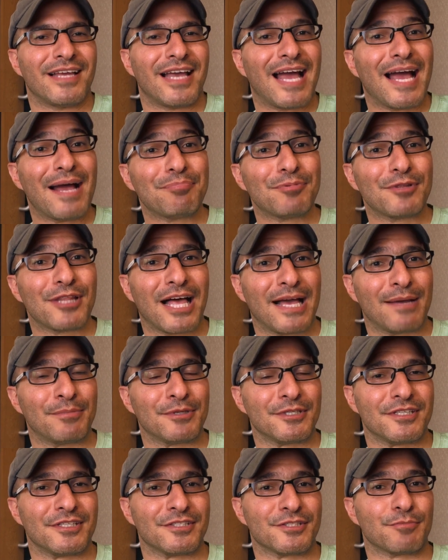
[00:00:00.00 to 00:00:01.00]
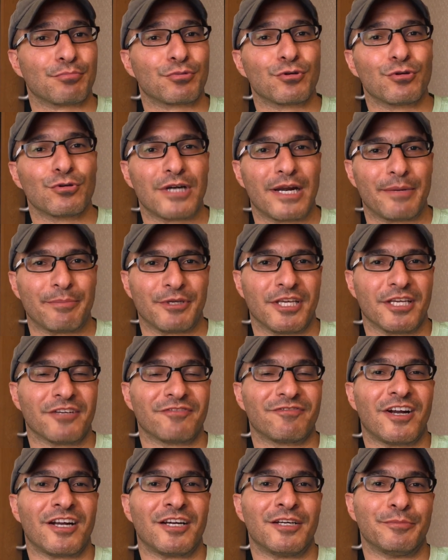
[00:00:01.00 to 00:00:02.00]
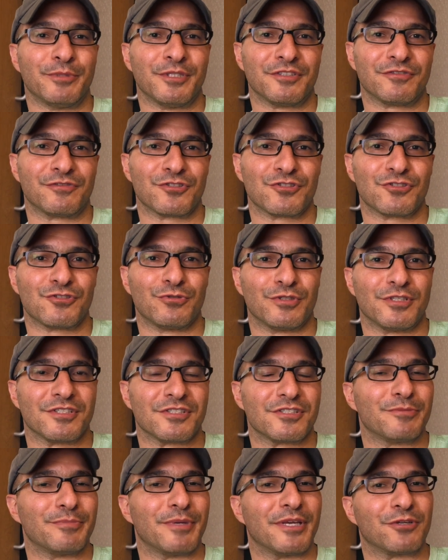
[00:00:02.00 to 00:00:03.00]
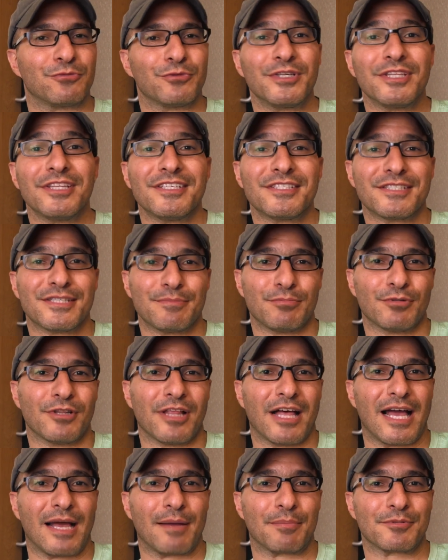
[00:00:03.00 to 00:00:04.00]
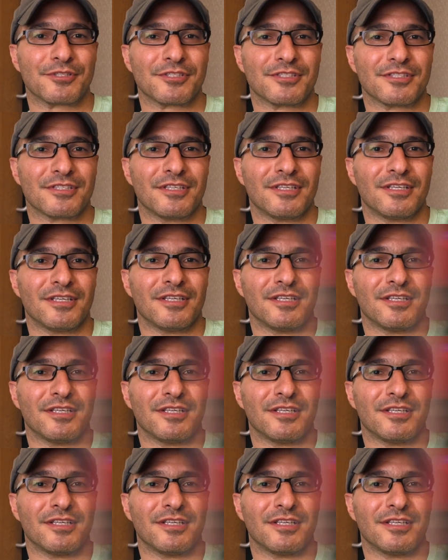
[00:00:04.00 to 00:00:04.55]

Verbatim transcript: AppLab is a programming environment for students to make really simple apps.